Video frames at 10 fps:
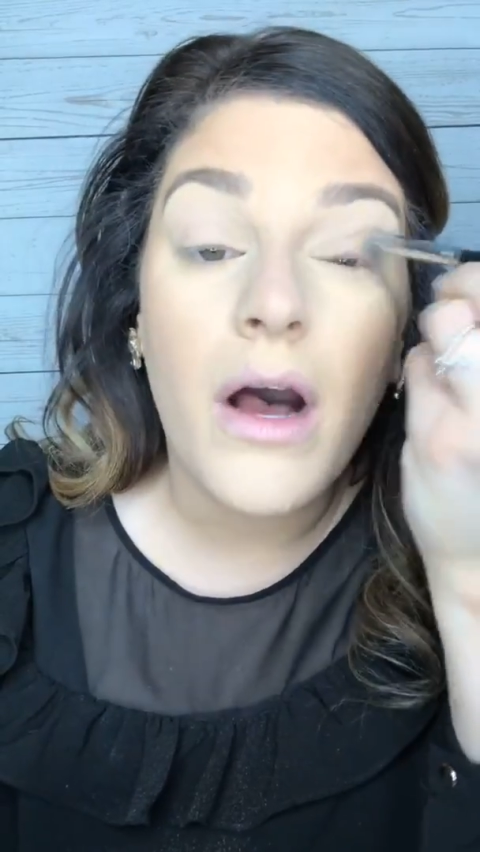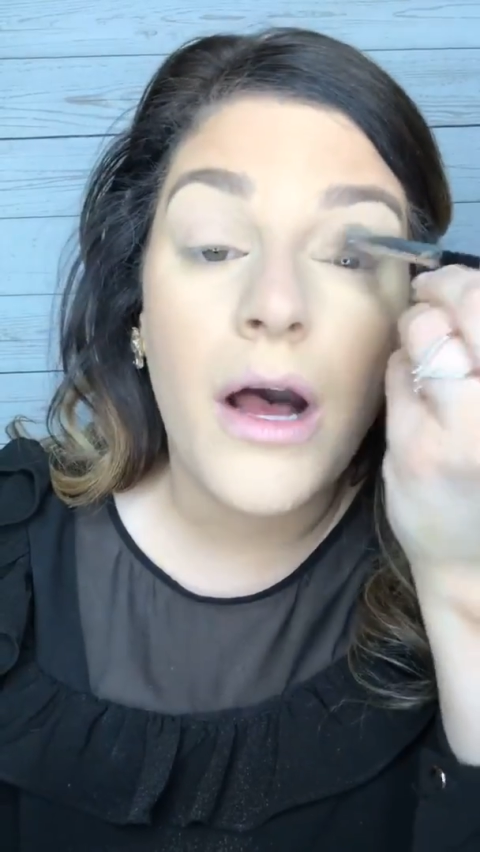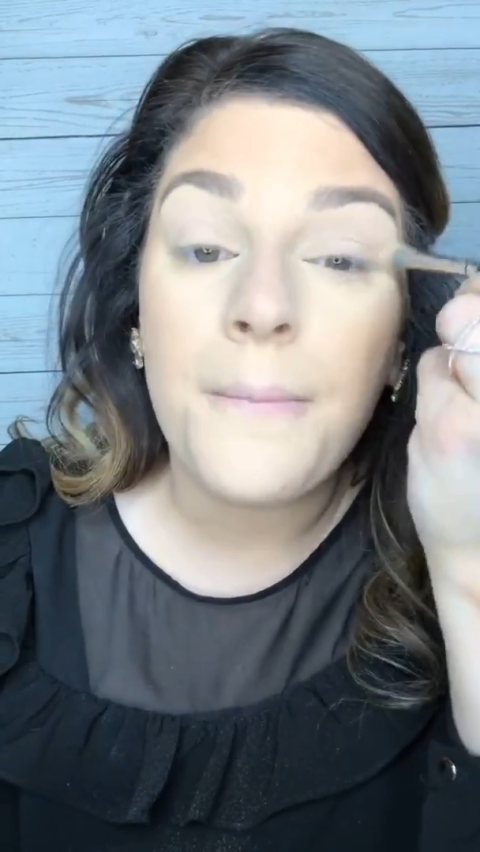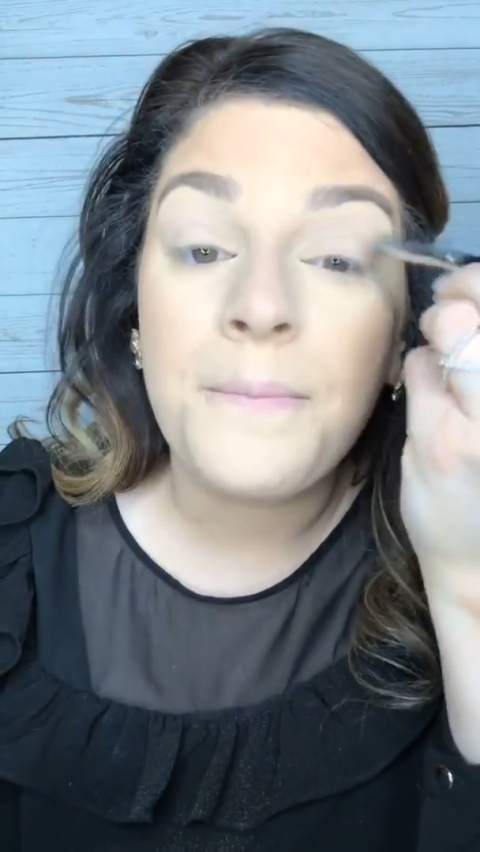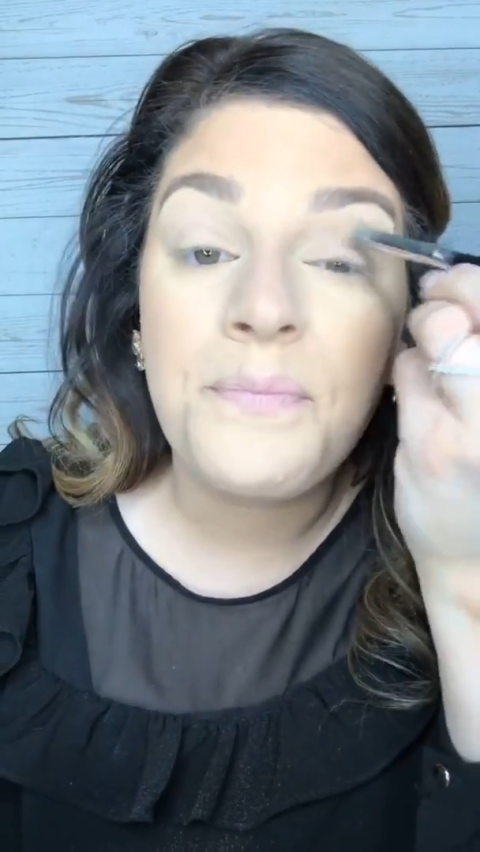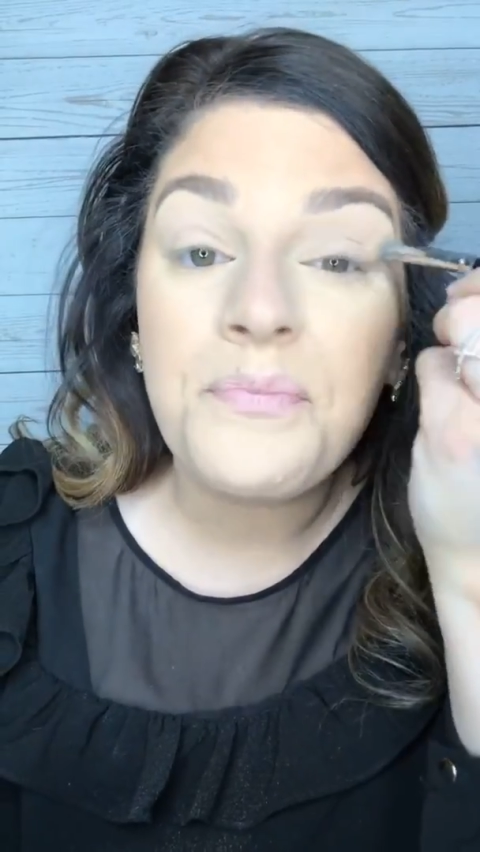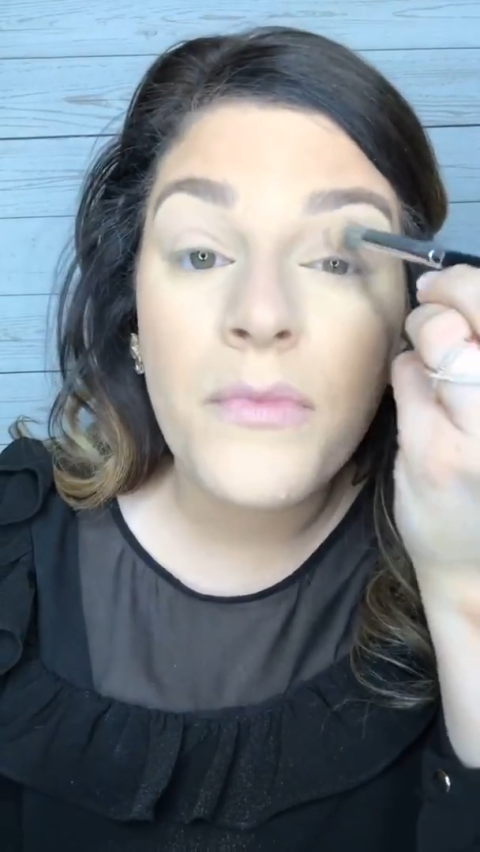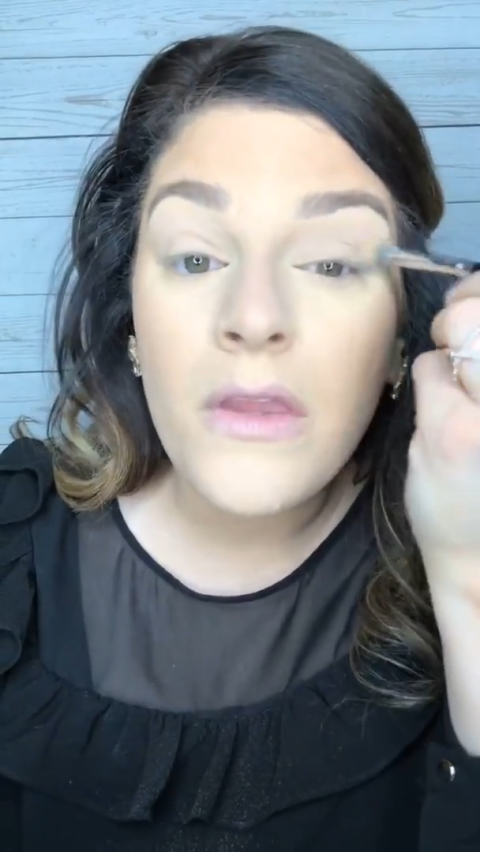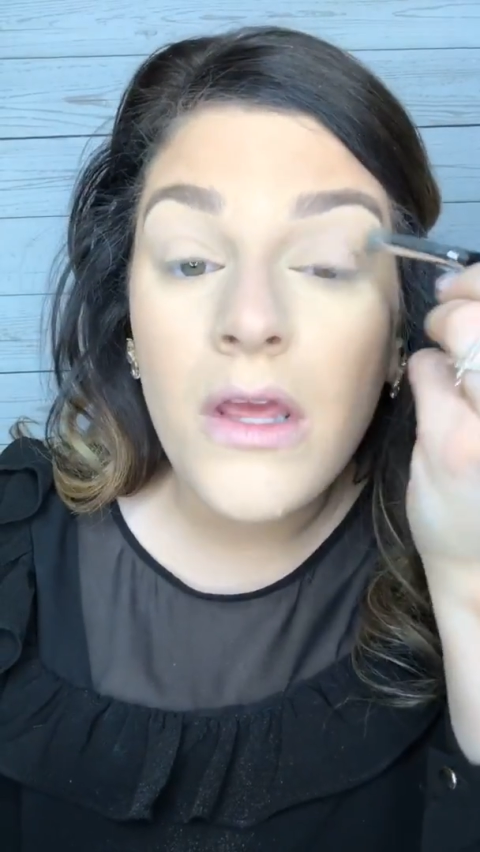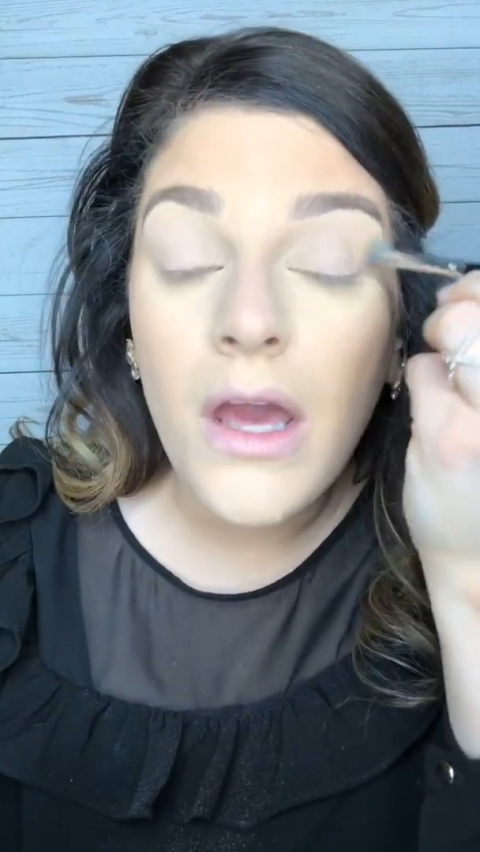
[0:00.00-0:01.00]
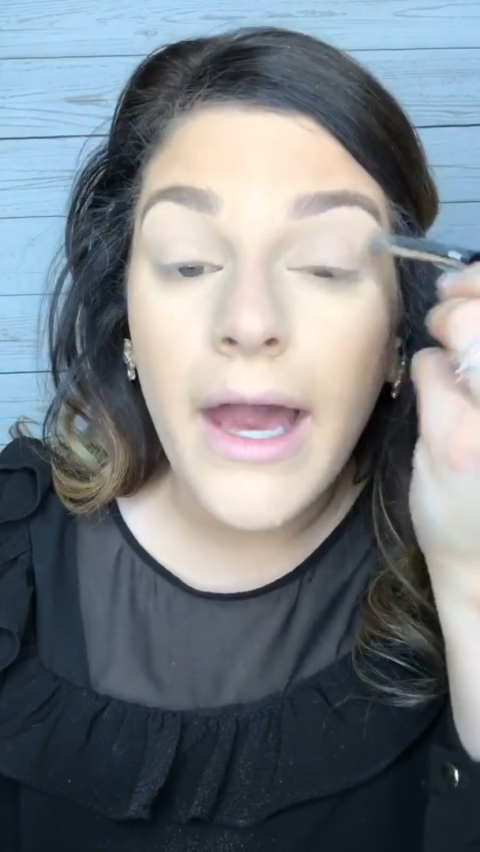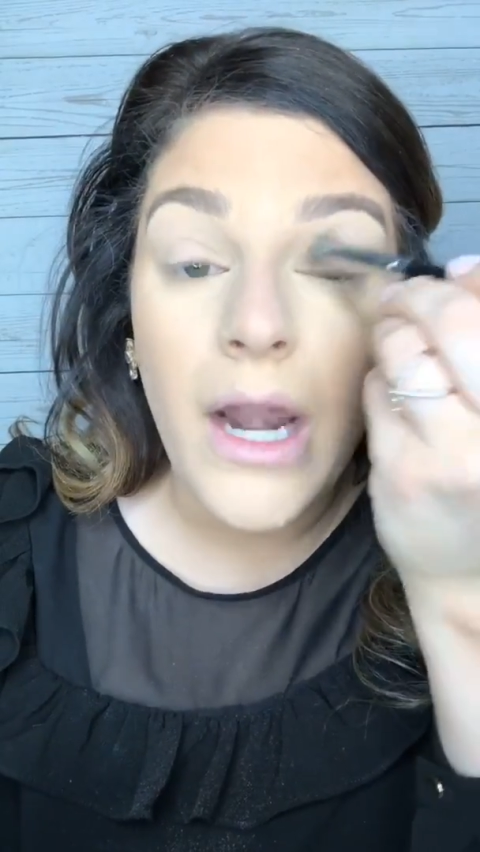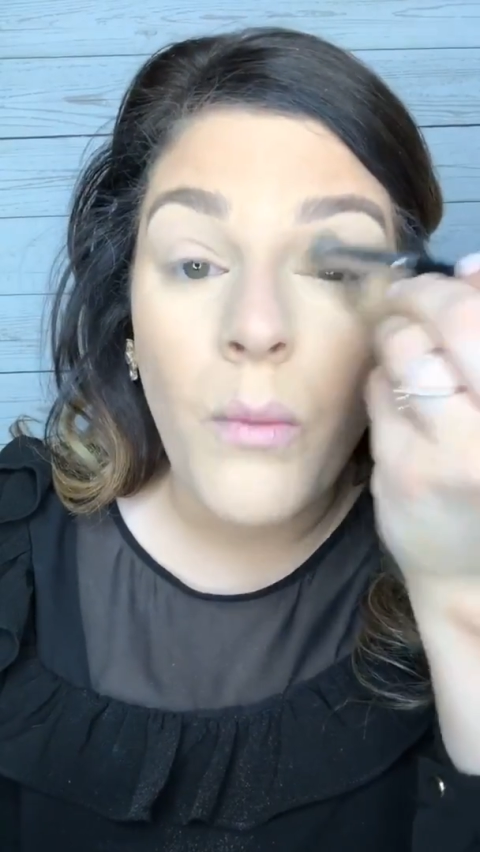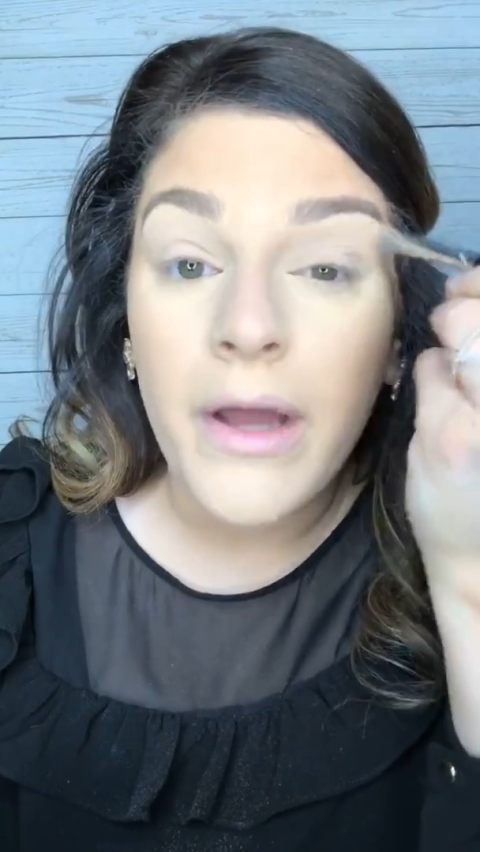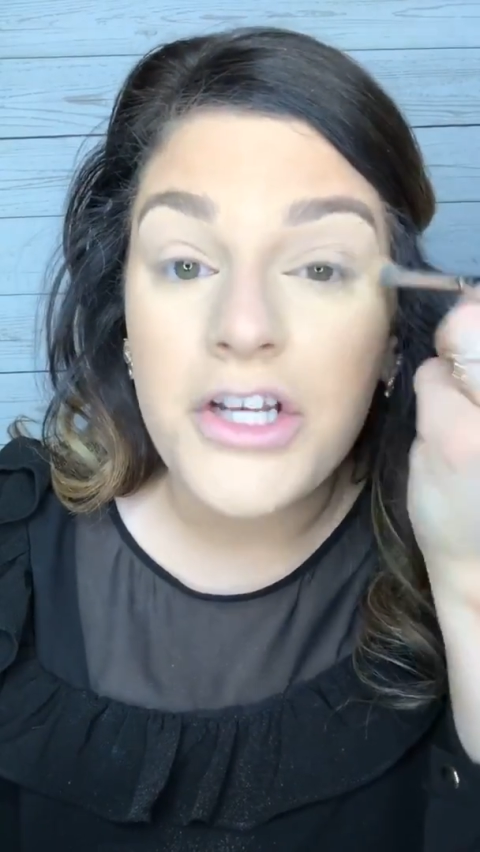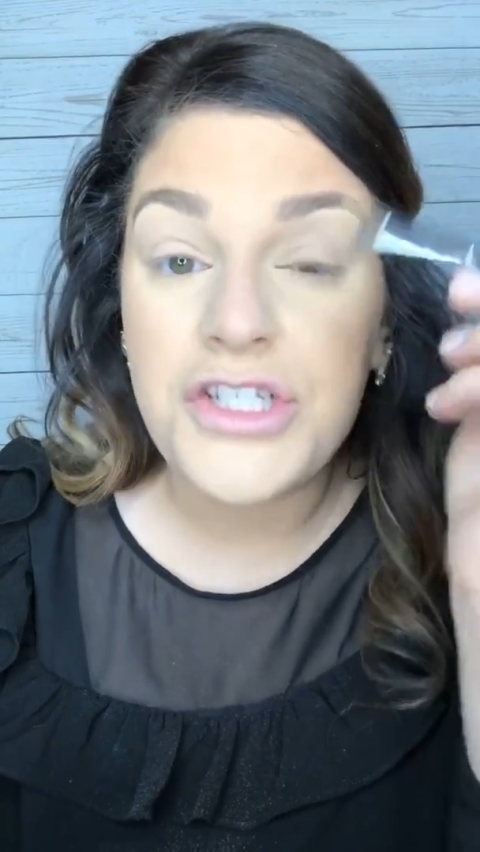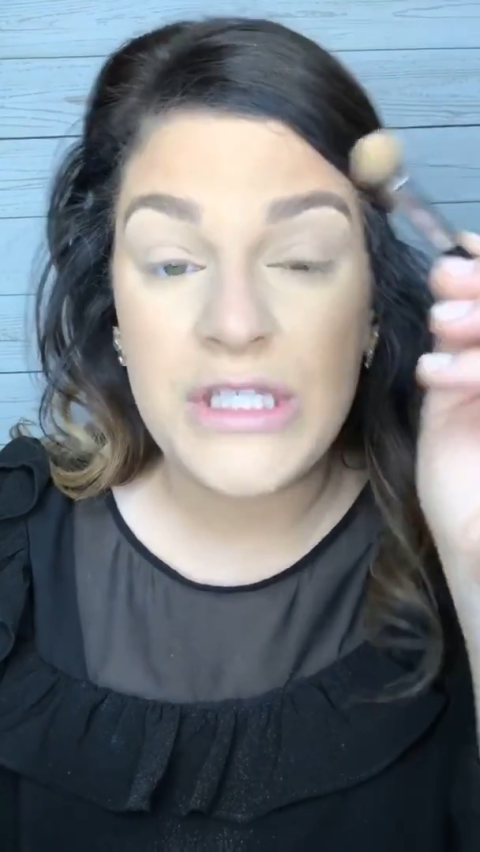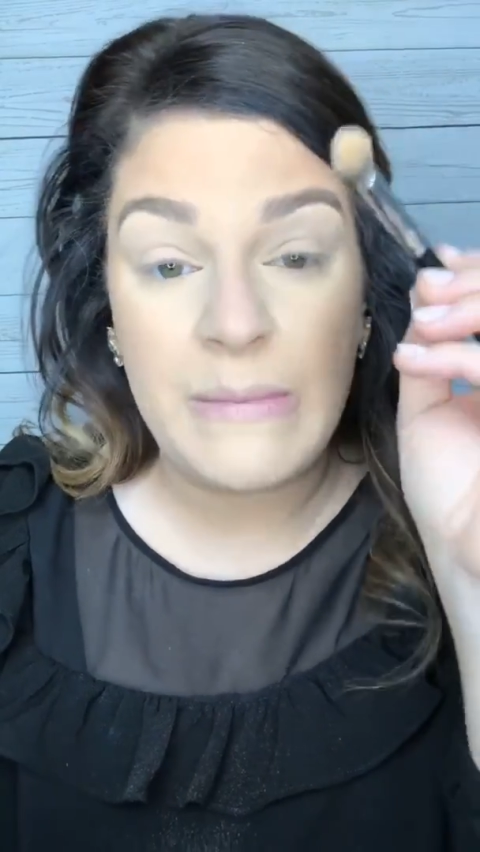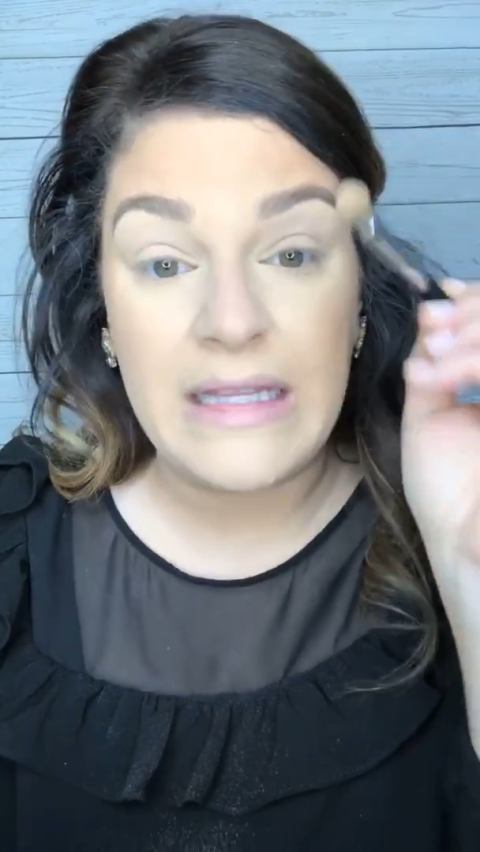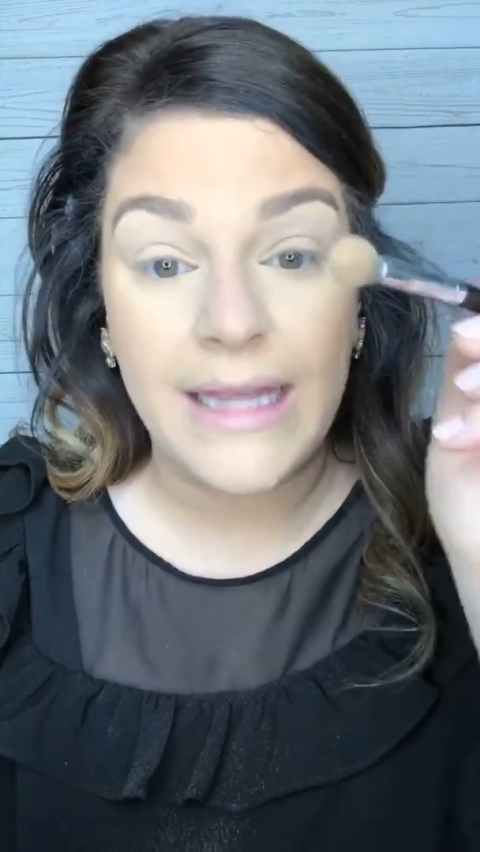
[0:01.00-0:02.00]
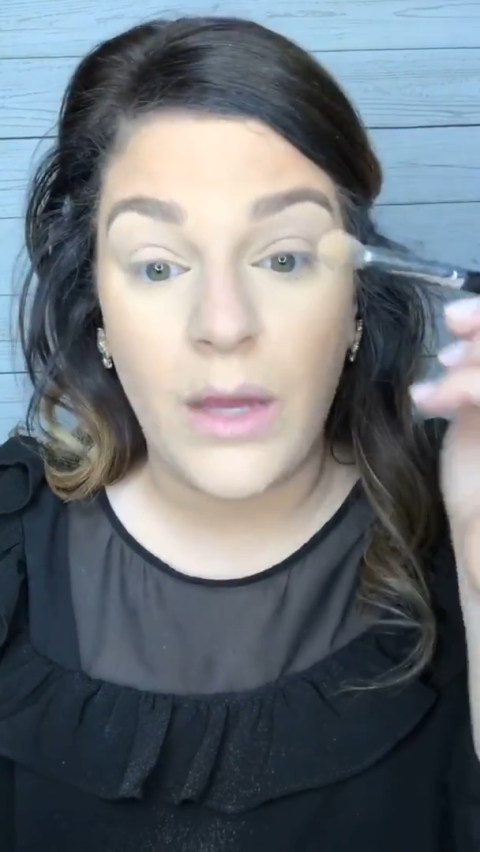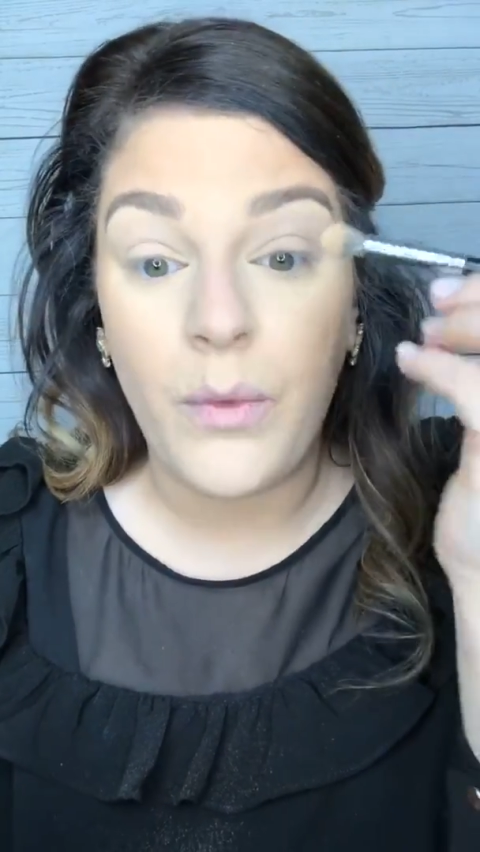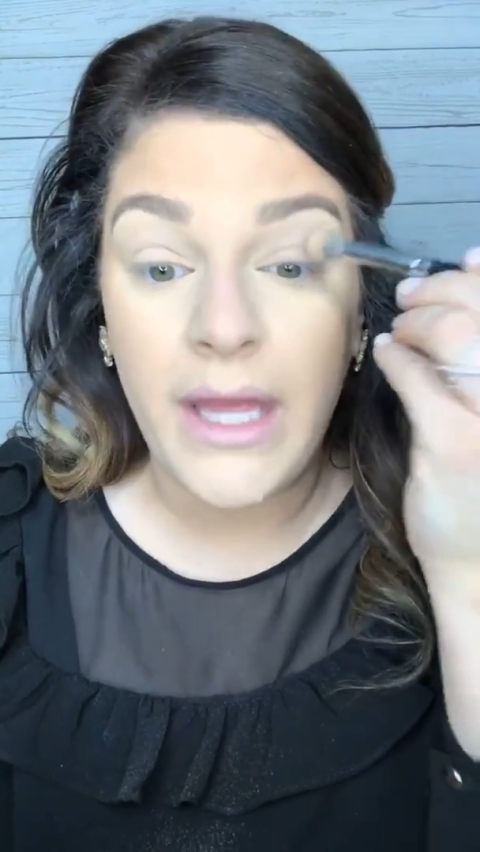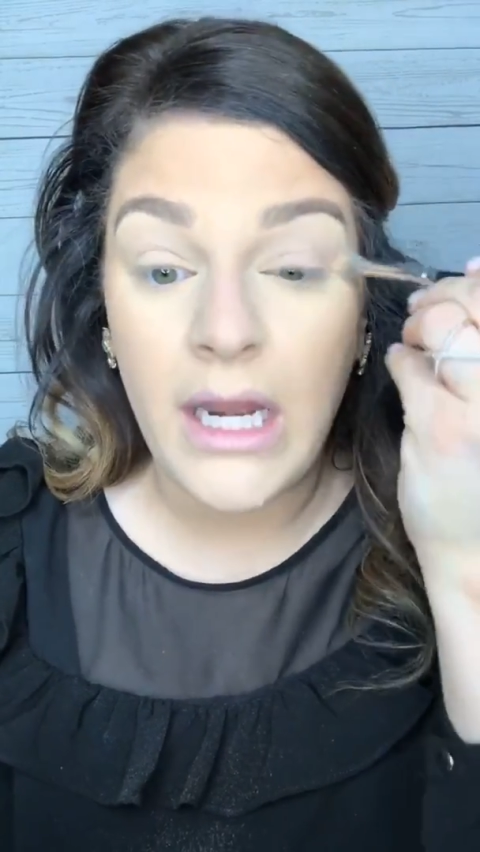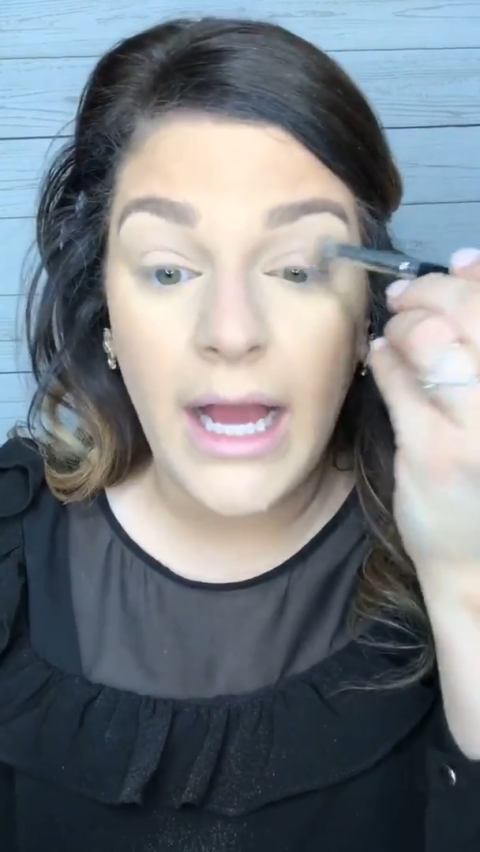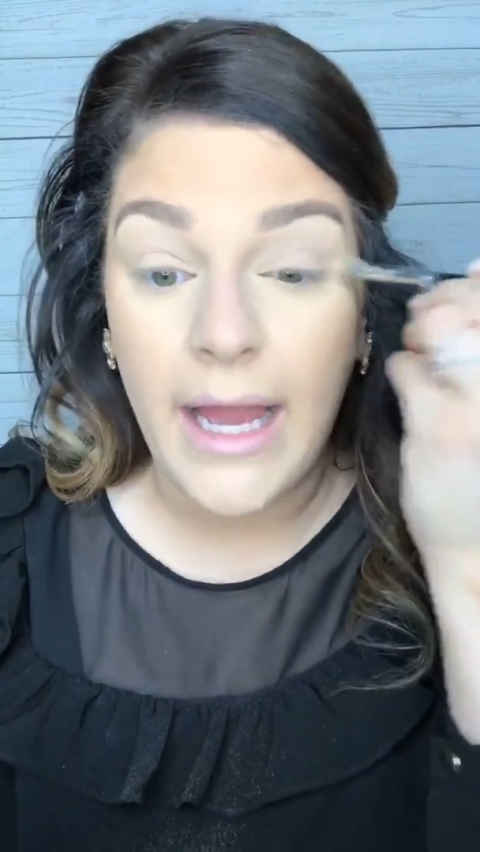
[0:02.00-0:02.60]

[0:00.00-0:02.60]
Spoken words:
I don't want it just to be liquid.